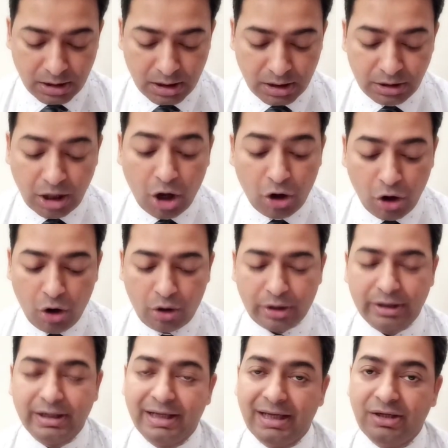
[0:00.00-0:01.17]

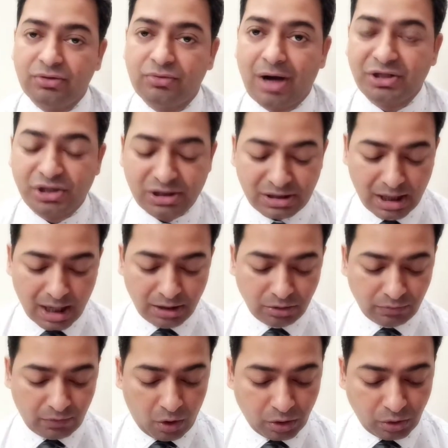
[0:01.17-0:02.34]
Nagaur in
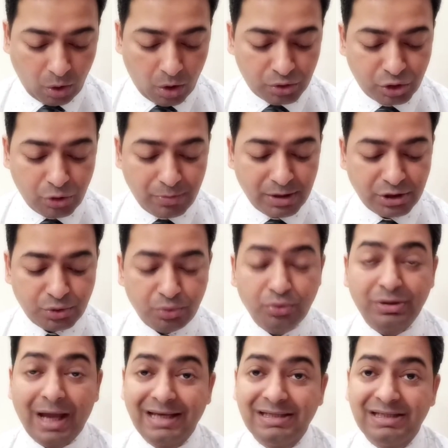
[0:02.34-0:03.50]
Rajasthan on October 2,
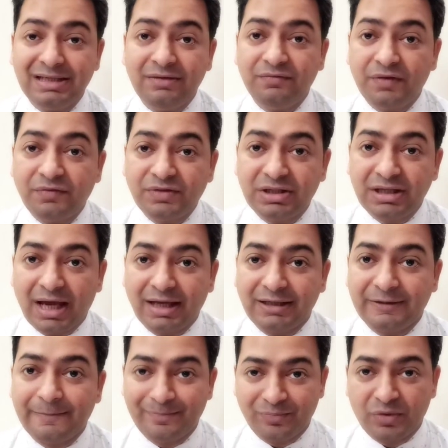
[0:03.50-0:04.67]
1959.